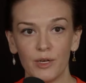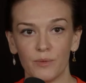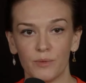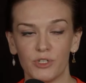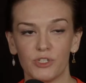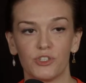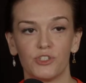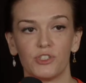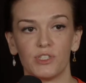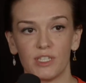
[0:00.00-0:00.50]

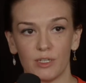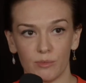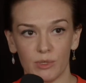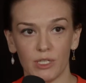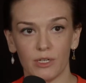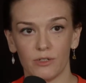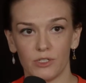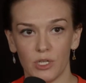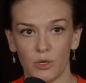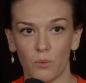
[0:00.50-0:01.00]
which,
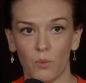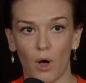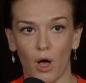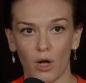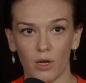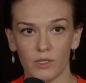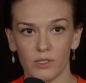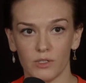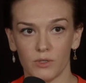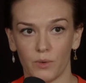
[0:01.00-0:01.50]
similar to
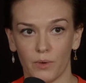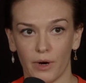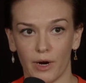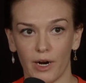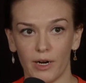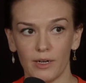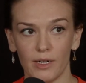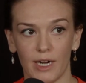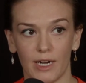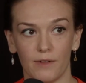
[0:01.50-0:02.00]
Walk
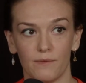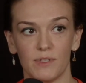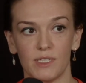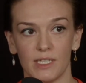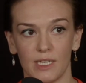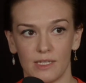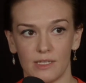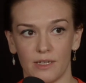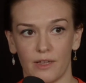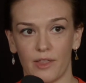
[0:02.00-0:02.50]
Score, kind of
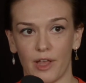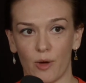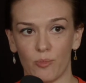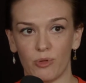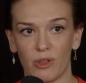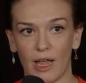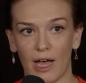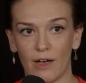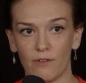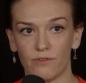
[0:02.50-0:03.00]
sits on their
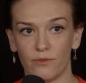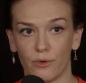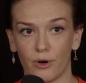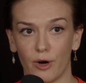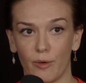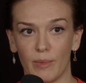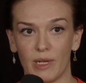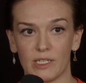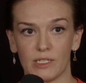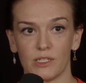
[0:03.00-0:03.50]

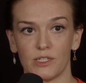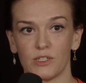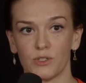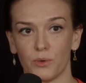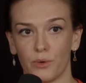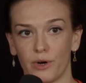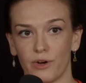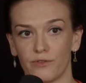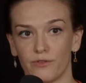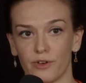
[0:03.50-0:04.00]
platform as a
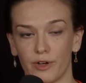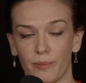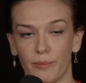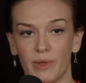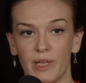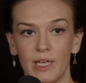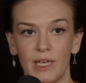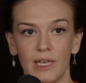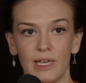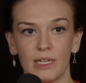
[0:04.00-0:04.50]
score
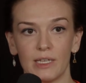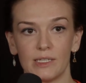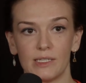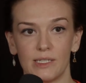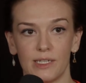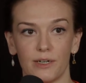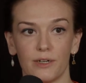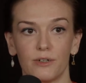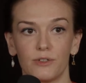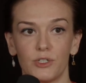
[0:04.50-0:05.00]
from
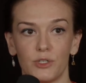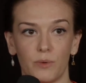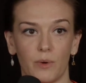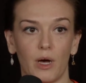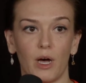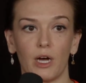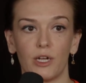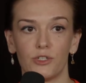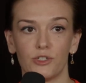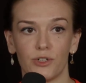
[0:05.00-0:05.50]
0 to
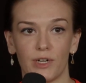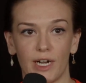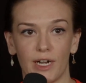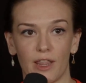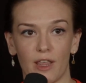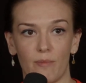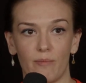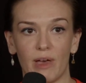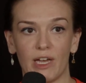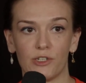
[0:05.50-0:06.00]

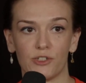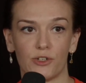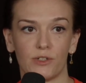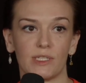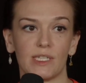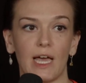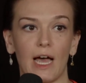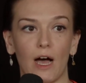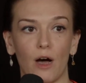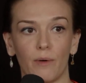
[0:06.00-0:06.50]
100 that
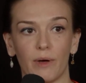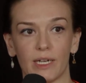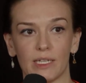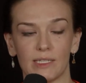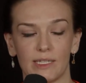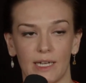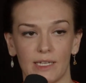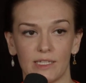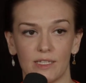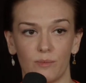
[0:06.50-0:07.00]
measures how
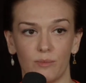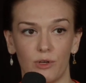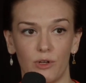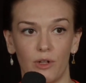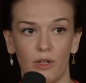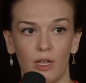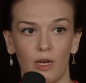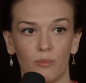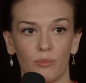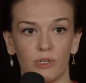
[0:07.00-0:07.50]

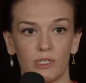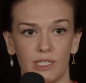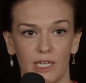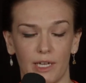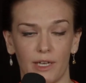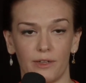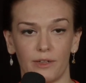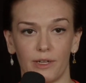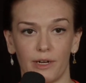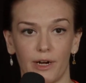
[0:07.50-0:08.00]
accessible a
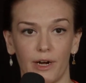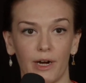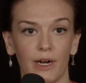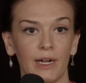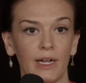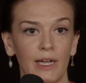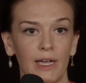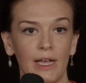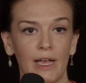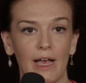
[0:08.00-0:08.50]

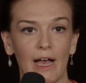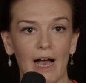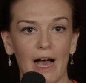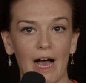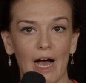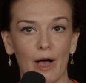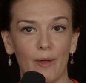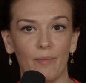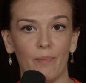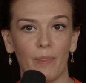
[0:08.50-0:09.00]
particular
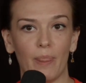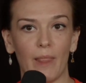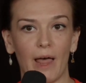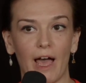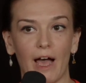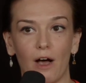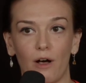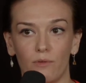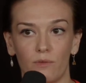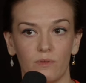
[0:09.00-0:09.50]

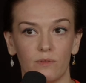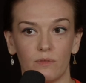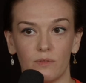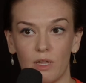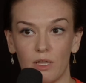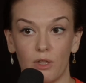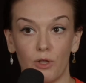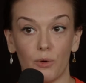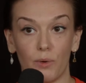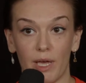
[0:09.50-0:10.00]
how
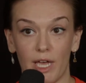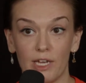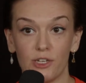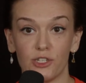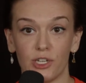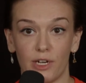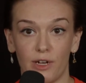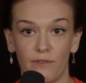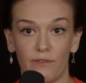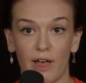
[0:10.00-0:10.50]
a
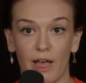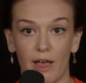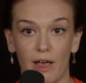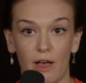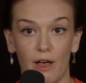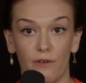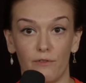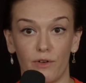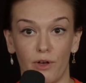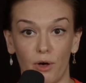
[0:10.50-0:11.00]
location of
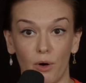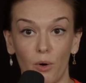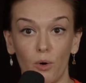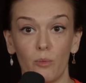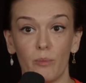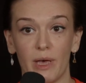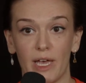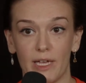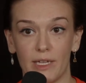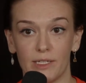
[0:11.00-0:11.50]
a
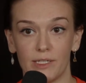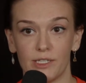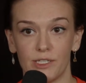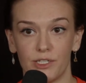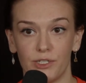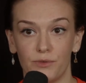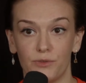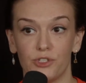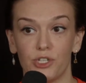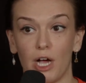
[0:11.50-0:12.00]
home is
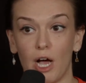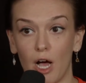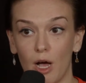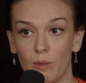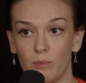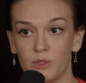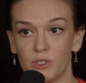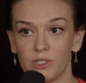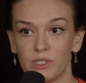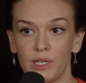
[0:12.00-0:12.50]
to
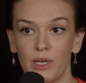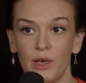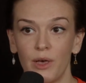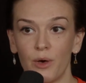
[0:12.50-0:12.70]
jobs